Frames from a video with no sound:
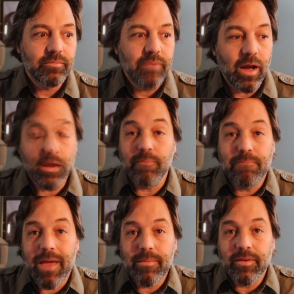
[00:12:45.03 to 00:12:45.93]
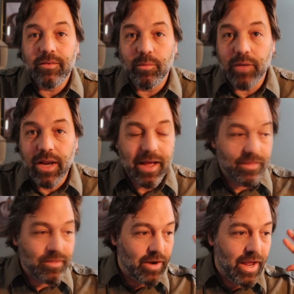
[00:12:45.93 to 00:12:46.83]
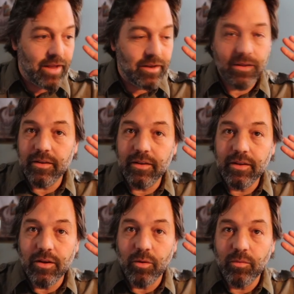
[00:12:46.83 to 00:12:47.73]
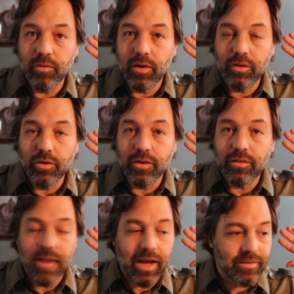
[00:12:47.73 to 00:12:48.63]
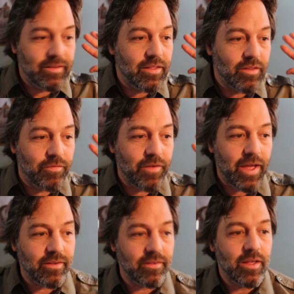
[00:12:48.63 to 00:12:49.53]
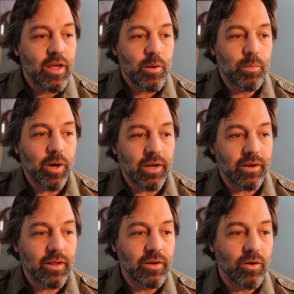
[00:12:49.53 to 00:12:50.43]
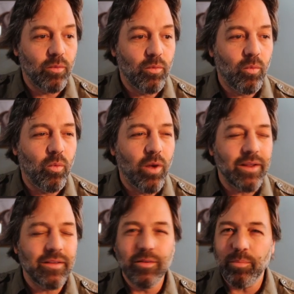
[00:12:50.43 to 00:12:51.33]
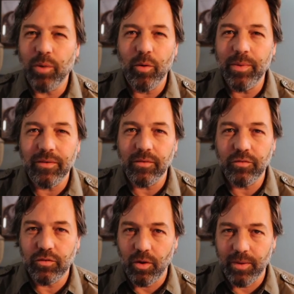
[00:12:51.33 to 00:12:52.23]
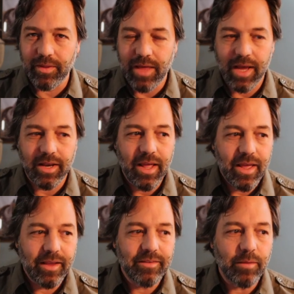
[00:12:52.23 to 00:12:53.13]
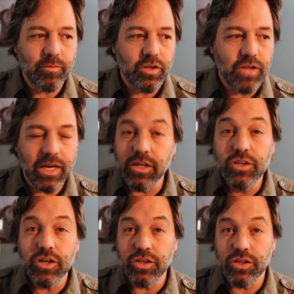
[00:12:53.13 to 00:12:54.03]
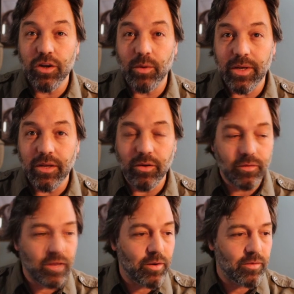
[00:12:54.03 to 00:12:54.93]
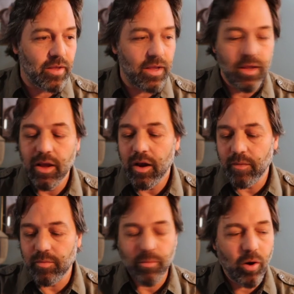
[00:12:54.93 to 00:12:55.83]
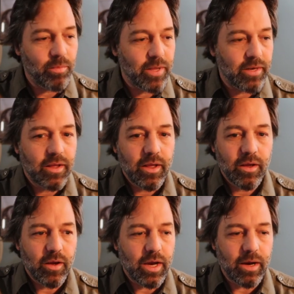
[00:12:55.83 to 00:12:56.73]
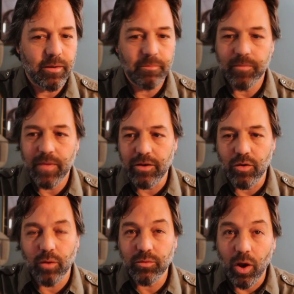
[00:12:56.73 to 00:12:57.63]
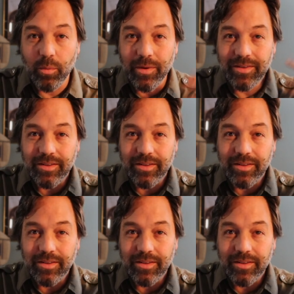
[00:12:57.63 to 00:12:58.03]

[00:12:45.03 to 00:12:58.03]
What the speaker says: okay, maybe someone had their head, you know, you could not see their face, but, you know, what is the purpose of showing that except to kind of just show an idiosyncrasy of the moment? And you also always need to